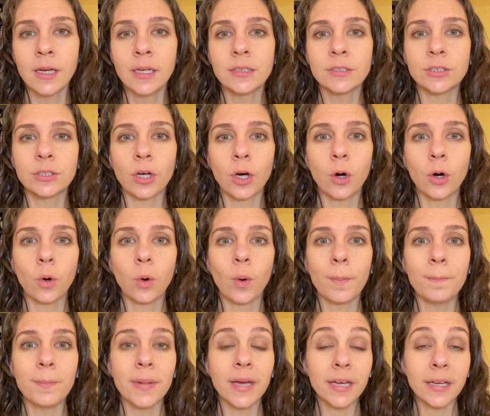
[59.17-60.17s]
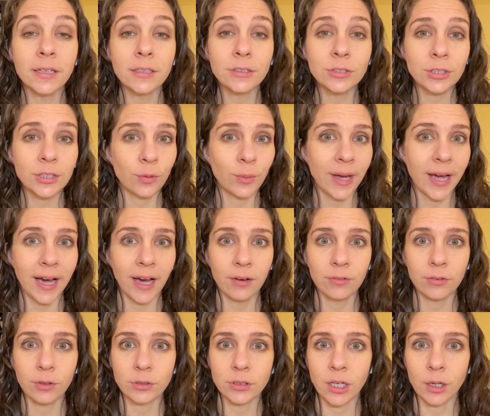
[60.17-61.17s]
So making sure that we have
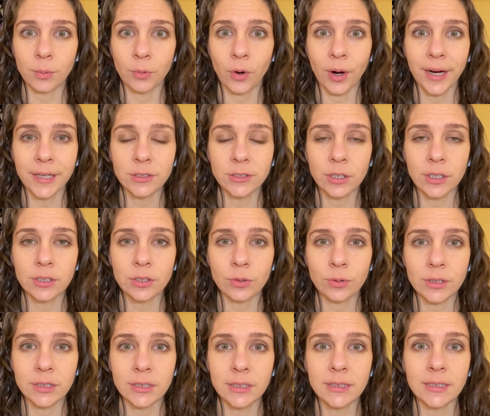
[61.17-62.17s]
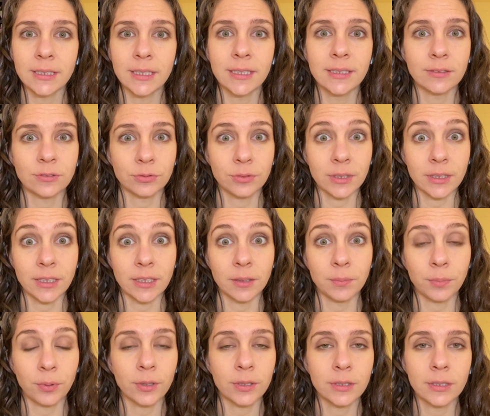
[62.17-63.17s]
those carbohydrate sources is really
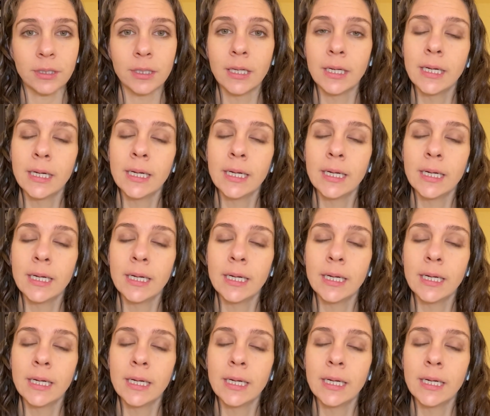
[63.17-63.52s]
important.